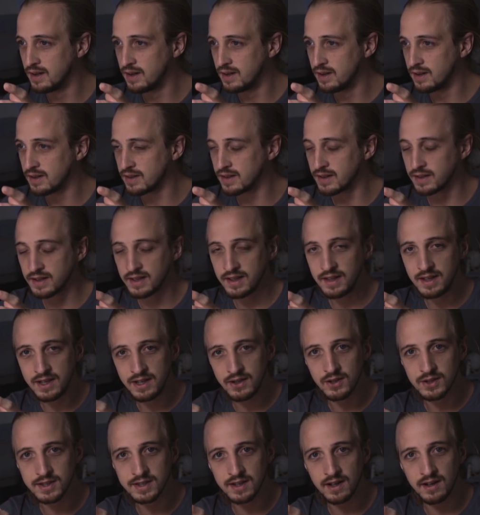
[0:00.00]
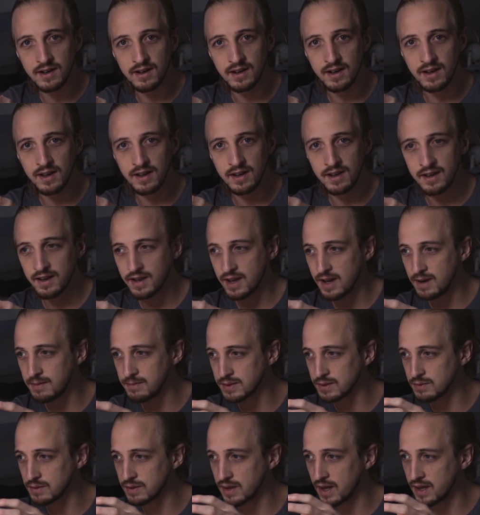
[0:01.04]
that the EOS RA
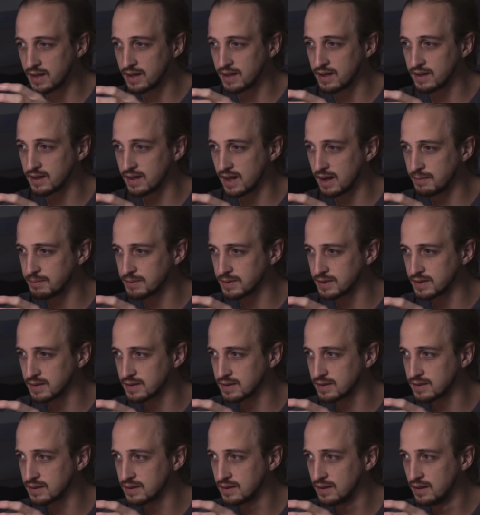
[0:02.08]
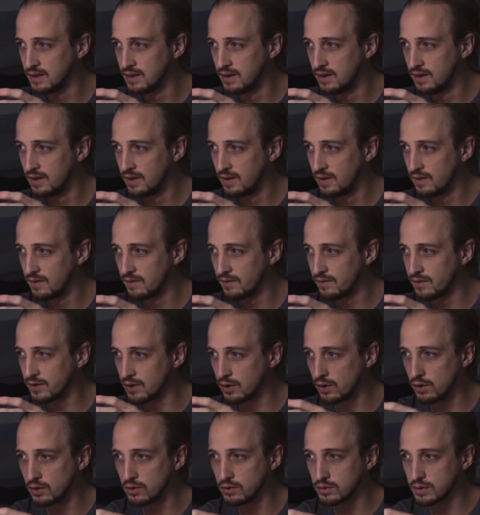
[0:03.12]
comes with any adapters for
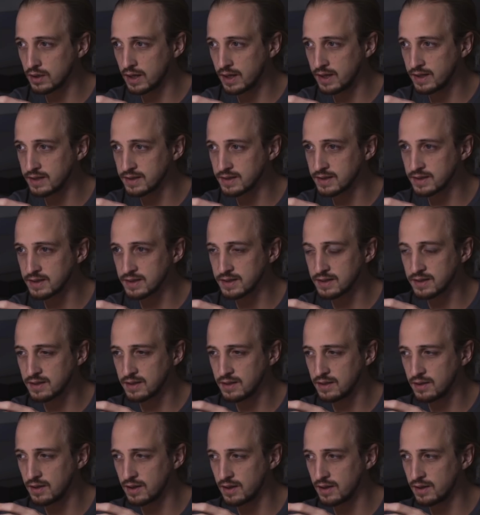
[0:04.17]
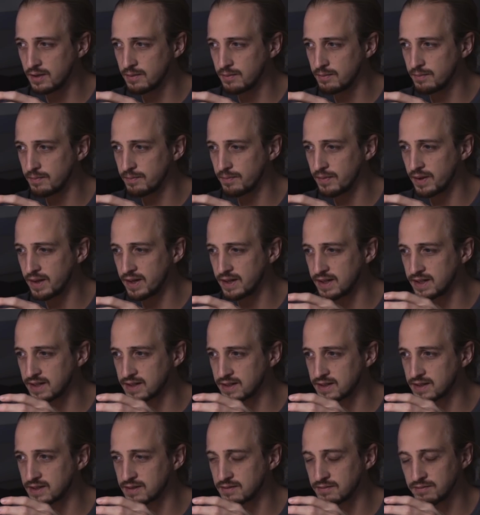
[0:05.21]
your old lenses, and
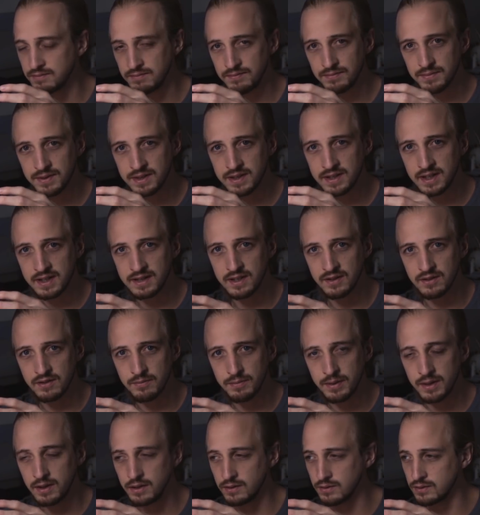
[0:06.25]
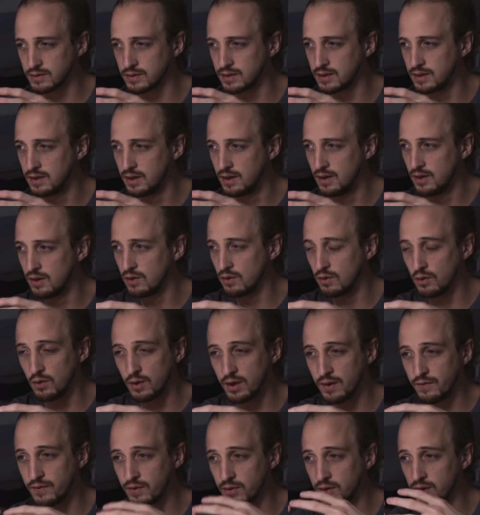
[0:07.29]
it's £600,
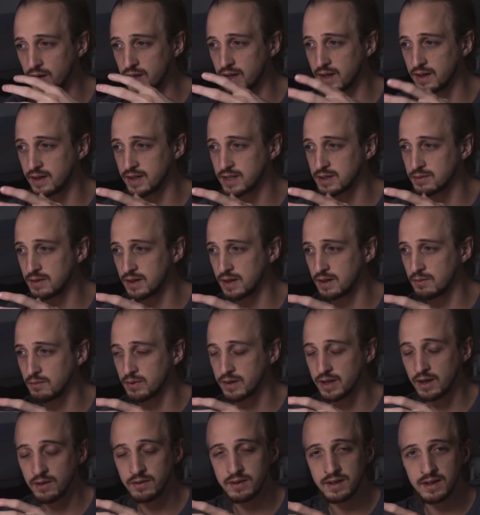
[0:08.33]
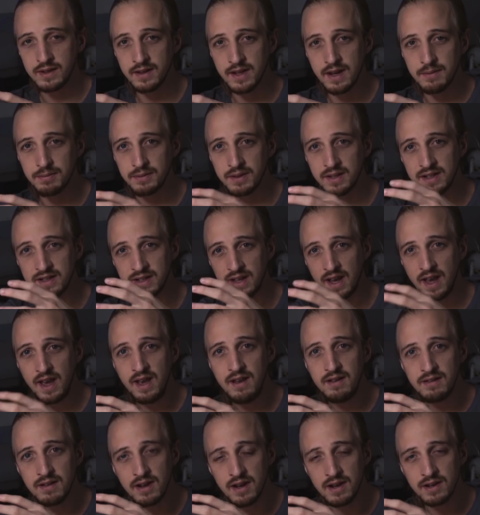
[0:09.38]
or if you look at it this way, without the adapter, it's
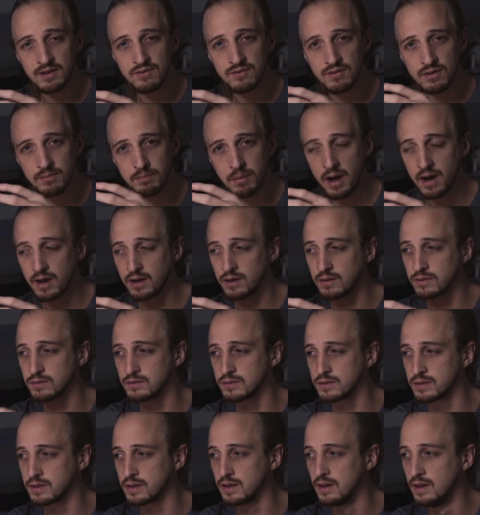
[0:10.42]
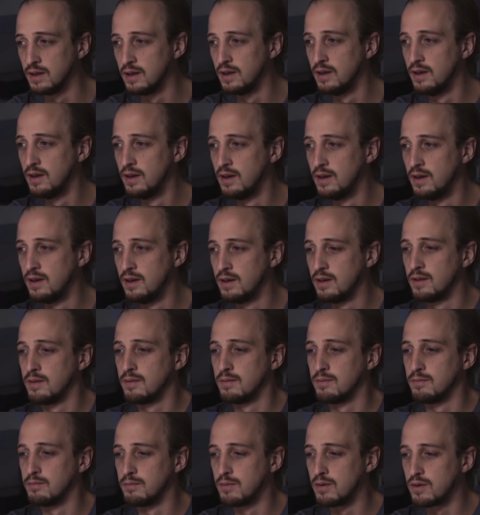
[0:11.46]
£800
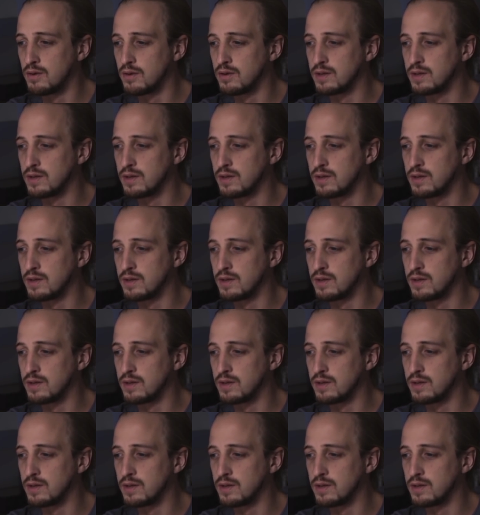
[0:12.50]
more